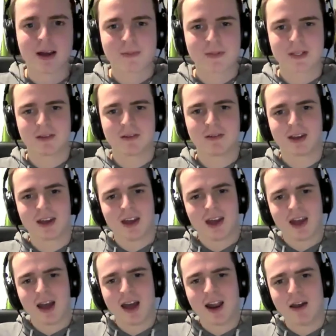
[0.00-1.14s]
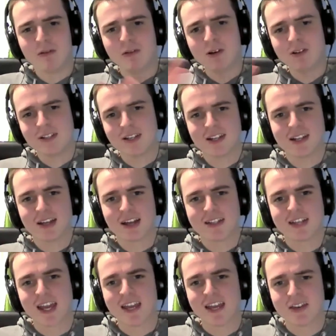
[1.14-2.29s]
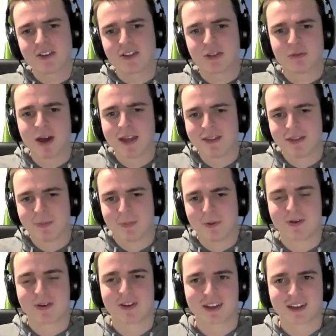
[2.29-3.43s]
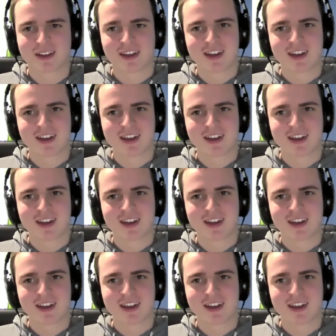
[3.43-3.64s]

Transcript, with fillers: absolutely. And how long did it take you to write the book?